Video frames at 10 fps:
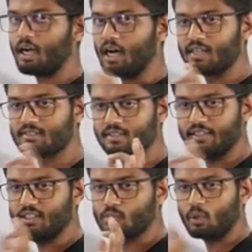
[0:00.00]
answer
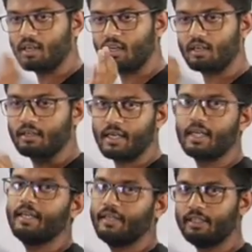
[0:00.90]
is
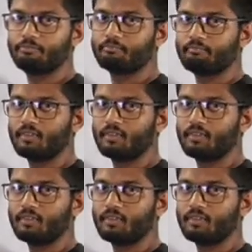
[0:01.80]
180.